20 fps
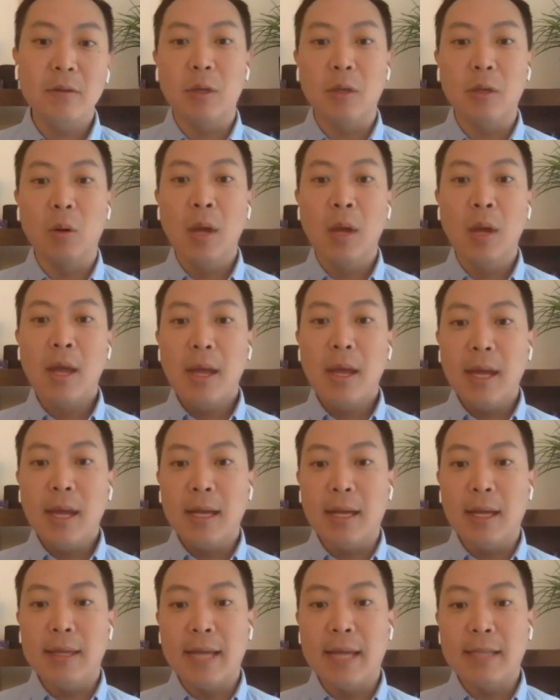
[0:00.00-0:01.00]
So
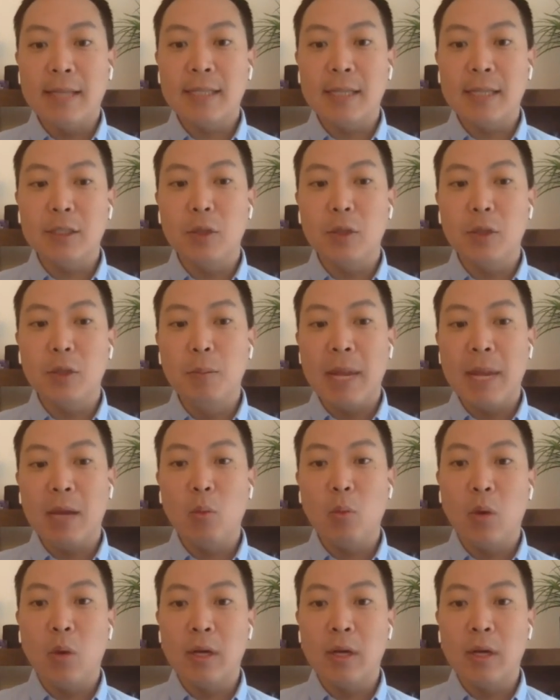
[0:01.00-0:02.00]
in that sense, you
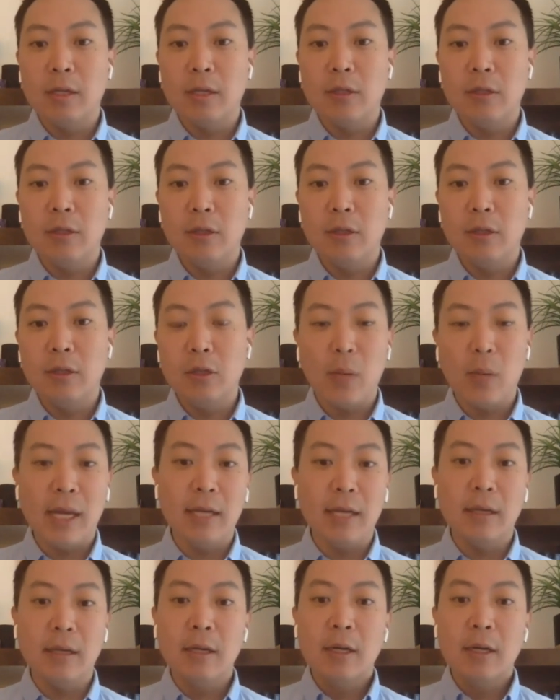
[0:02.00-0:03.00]
may want to do
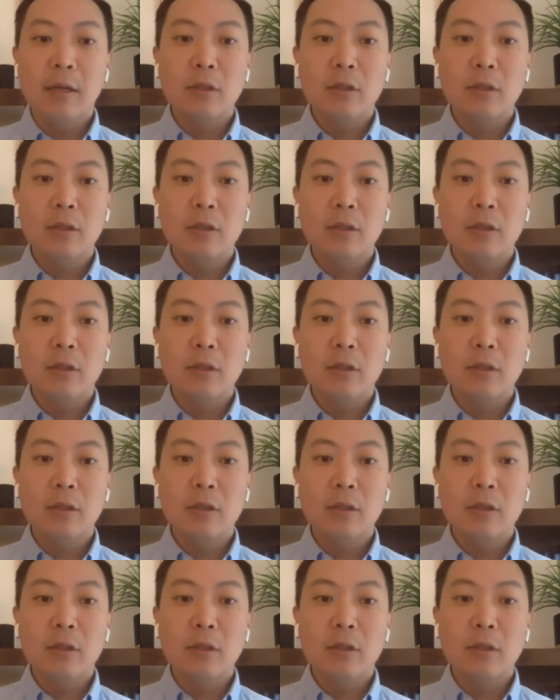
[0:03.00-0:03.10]
a